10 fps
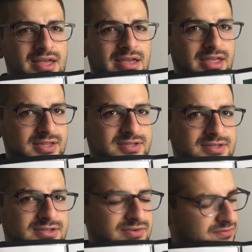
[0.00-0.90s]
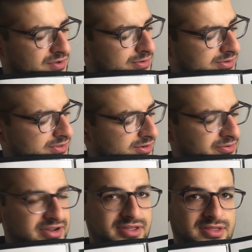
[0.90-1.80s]
It's still following the
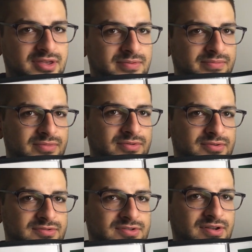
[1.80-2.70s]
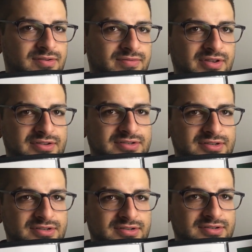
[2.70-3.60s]
Greek theme. There's
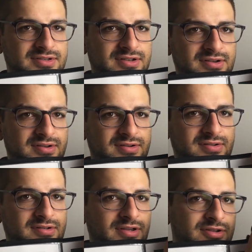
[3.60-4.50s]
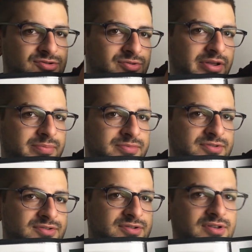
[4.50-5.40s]
vases and
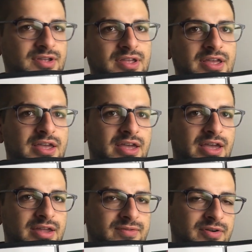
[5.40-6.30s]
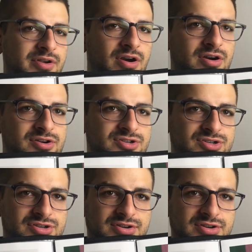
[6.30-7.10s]
drapes and very harsh